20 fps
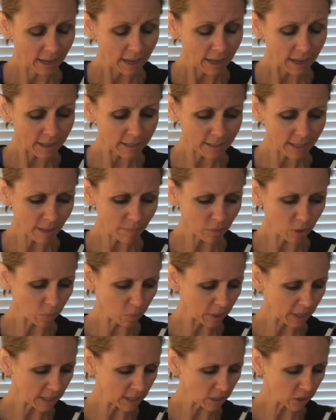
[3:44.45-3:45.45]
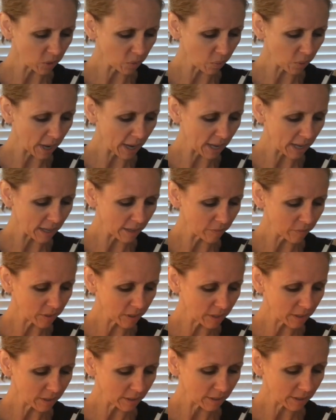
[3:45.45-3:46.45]
except the wind and the
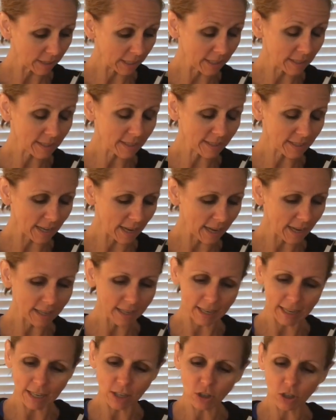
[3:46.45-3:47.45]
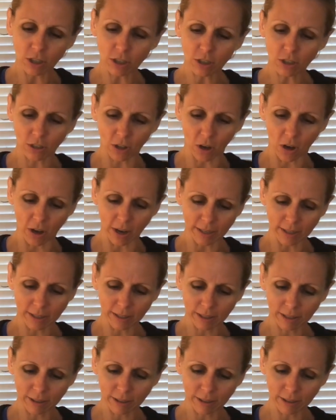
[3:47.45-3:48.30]
waves. Instead, he just thought.